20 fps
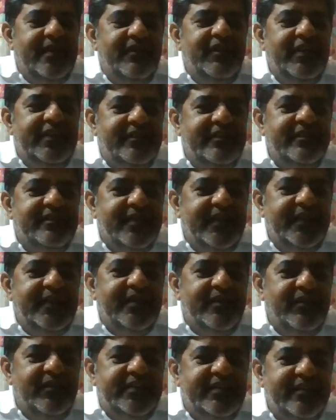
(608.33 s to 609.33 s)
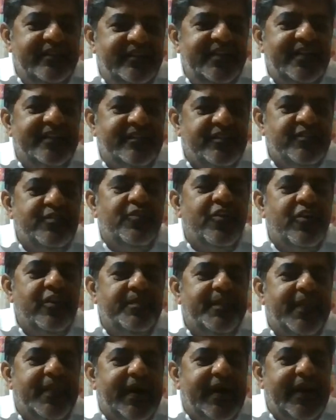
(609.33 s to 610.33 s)
which is the year which has just
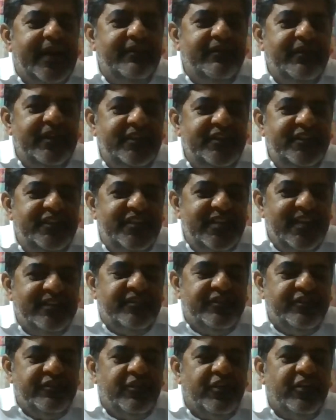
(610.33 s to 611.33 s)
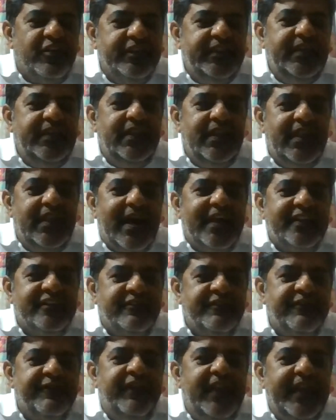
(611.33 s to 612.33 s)
gone by, we just saw the
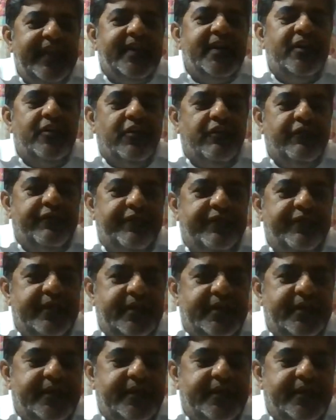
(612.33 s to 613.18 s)
last flicker of